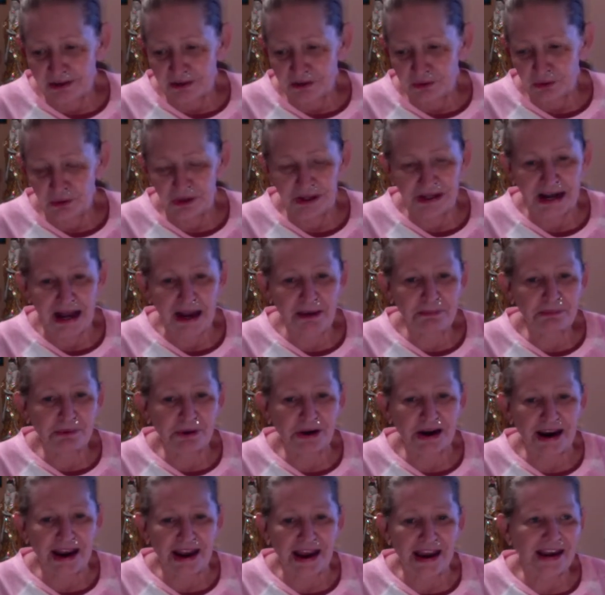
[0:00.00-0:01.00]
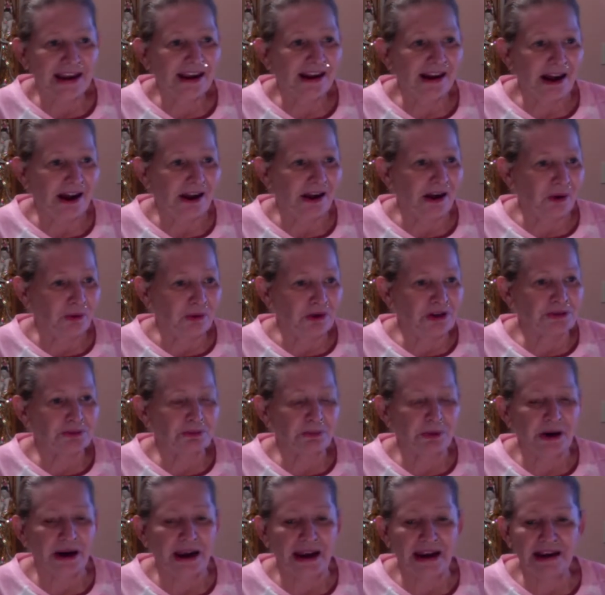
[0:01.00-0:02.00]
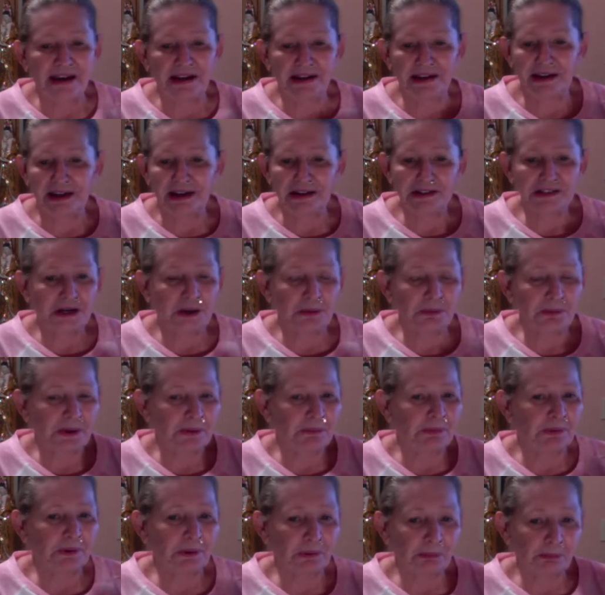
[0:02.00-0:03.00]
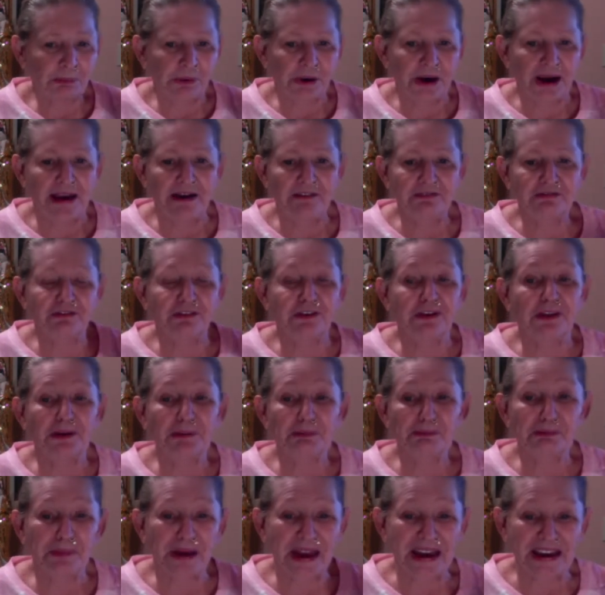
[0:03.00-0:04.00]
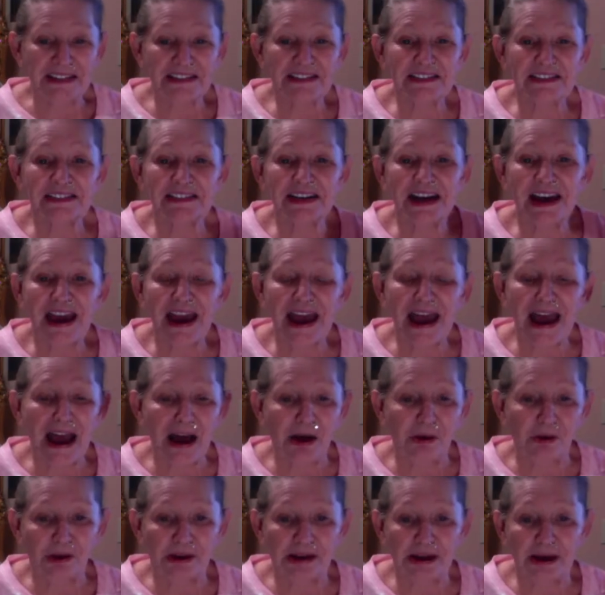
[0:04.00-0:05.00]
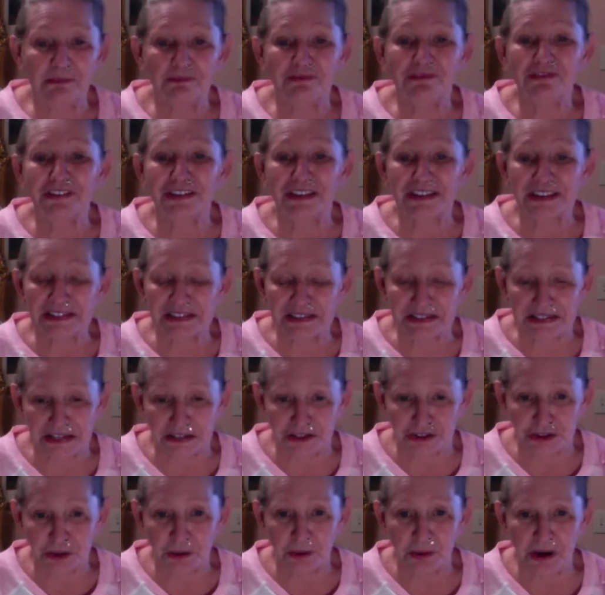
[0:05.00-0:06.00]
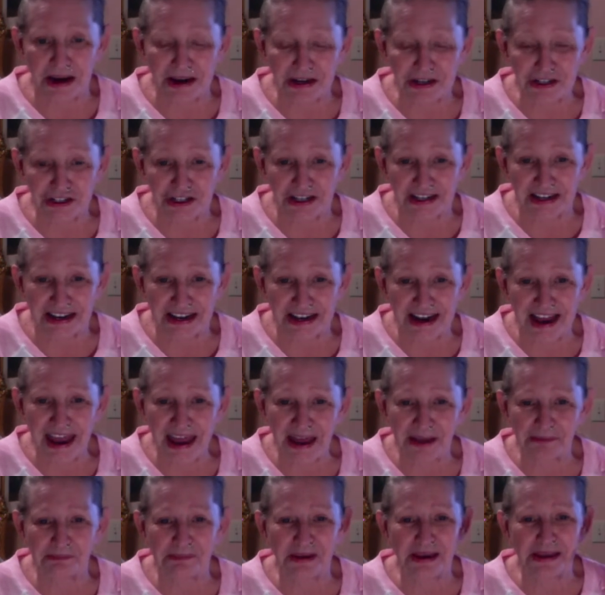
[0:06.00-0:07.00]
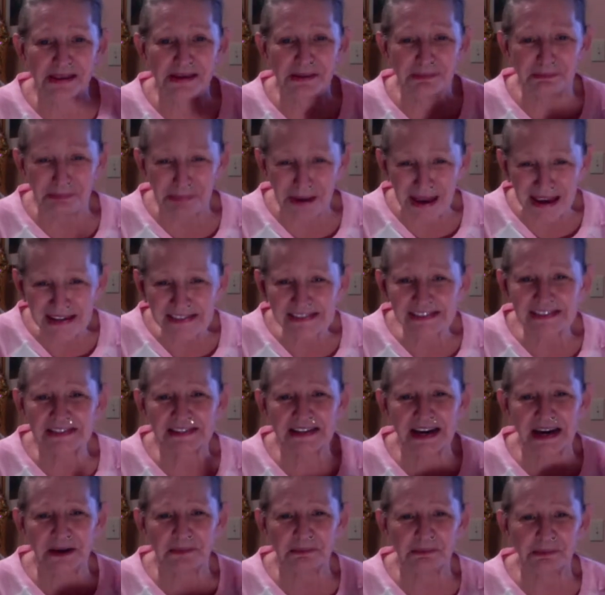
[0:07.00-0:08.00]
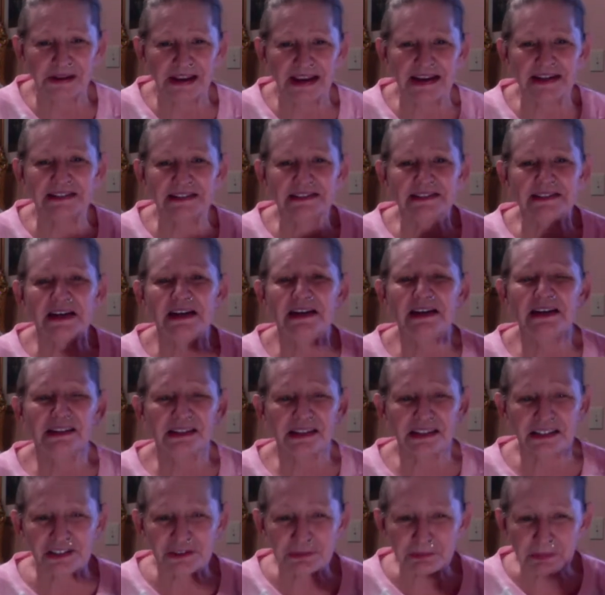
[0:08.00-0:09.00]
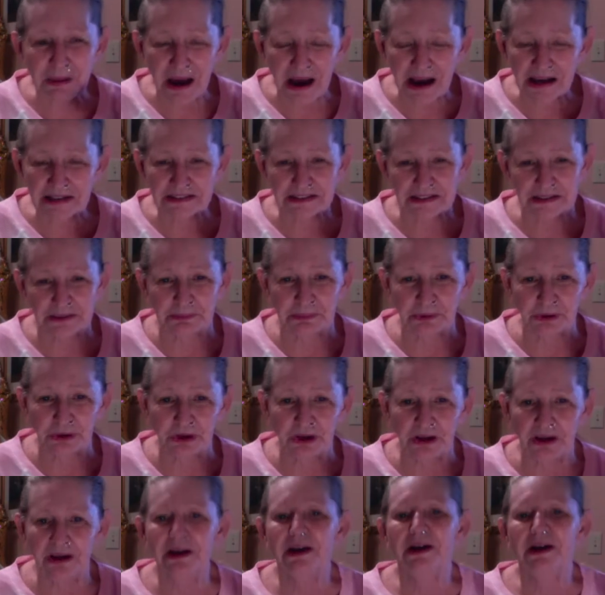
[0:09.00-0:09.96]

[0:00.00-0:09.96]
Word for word: When I pray, I always pray, and I tell people to pray for the best outcome for the situation at hand. May the best take place that's possible.